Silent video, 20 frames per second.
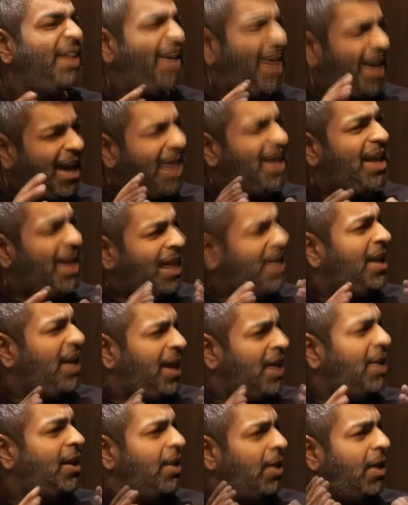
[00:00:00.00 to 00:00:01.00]
And I
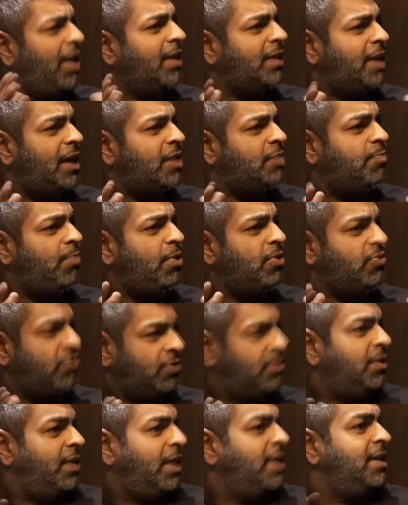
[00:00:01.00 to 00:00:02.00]
like that expression.
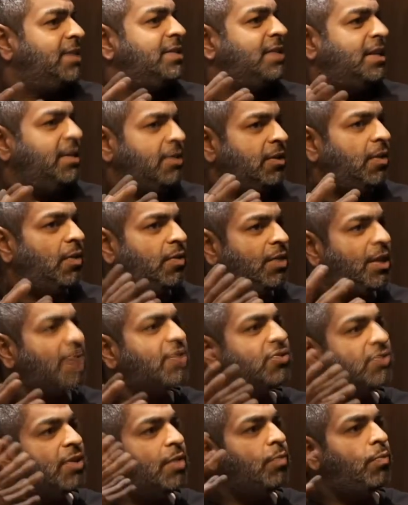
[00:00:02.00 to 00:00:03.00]
And he said, that's
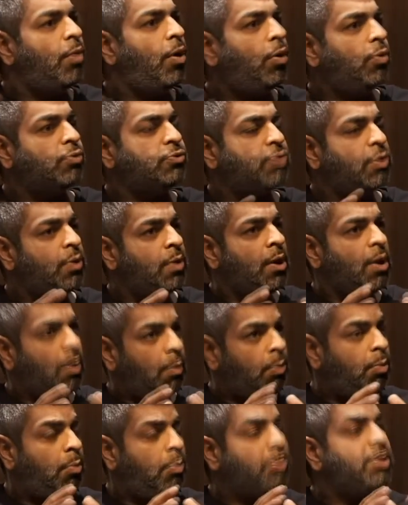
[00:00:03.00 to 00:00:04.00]
their role. So
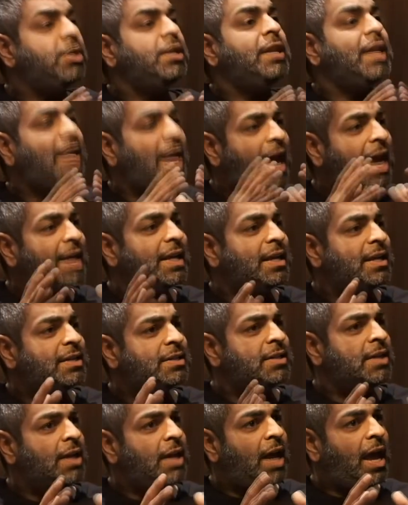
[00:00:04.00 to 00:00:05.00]
within Hackett,
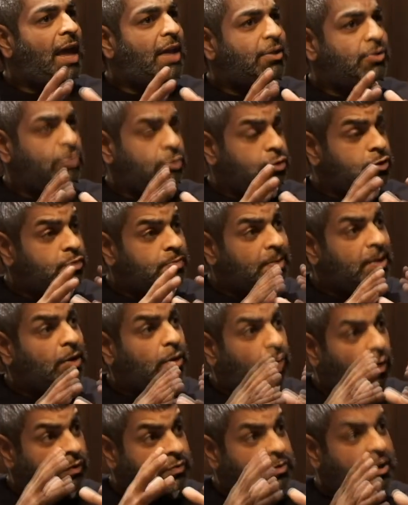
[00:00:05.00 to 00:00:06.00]
do you spend a lot of
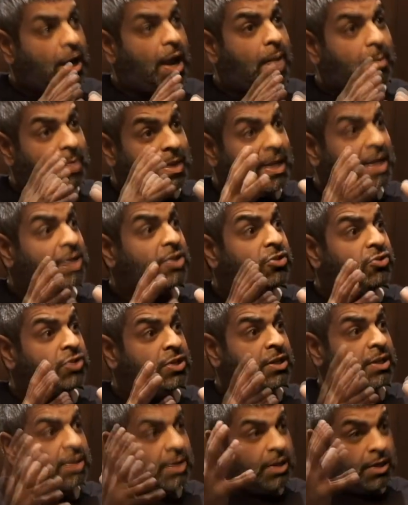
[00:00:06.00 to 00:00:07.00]
time and energy
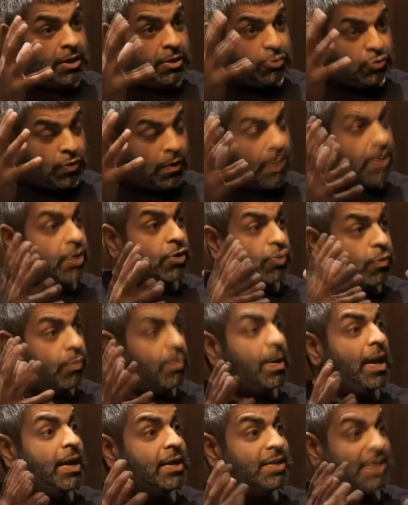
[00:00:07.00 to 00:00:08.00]
trying to
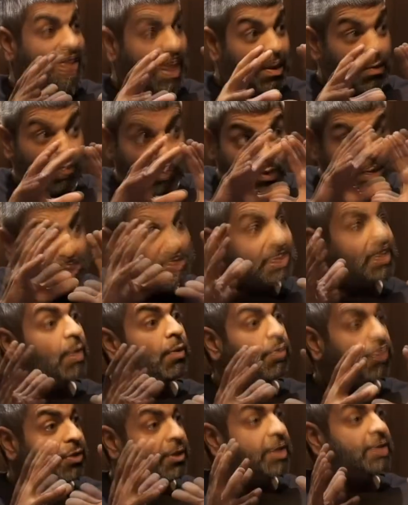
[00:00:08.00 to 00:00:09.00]
create that retail
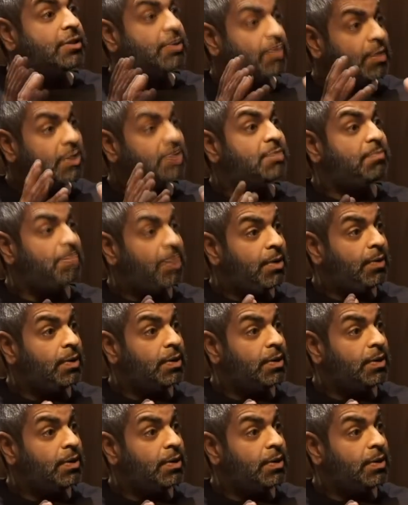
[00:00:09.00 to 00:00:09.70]
theatre experience?